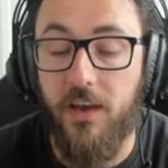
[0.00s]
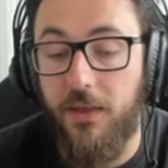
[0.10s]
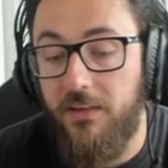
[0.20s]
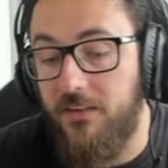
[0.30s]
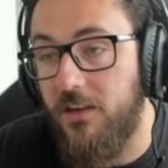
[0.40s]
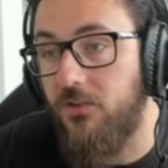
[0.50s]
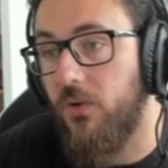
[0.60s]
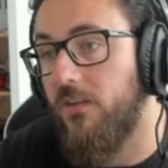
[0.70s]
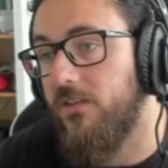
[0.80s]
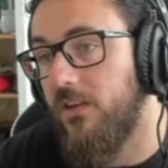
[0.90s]
Now this is
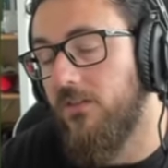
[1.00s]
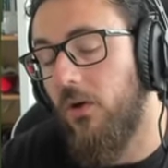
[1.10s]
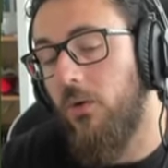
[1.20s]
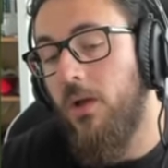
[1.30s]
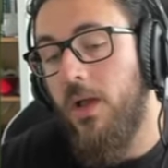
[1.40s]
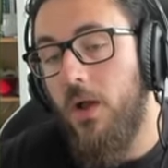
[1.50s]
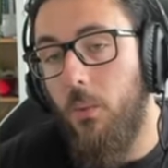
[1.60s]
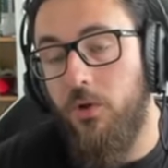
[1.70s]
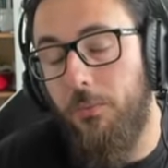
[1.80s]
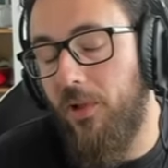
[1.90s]
interesting. So
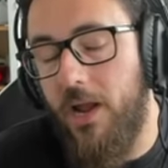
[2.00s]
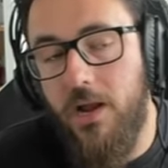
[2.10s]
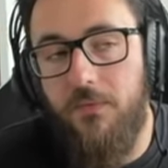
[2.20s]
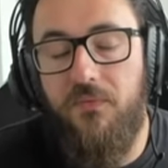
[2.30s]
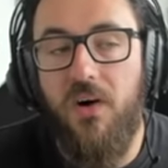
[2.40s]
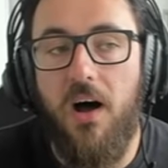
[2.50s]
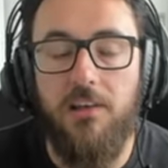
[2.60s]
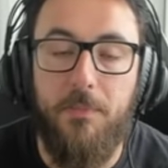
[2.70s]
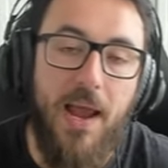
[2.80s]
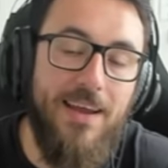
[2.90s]
when you're playing a
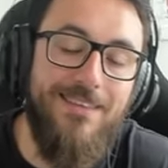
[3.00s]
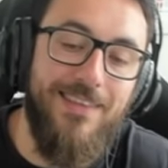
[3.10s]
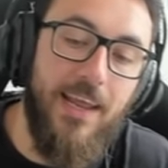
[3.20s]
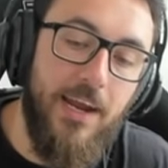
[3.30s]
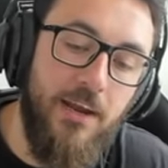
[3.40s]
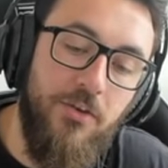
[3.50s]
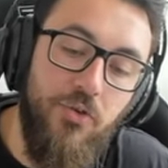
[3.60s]
fast-paced lane,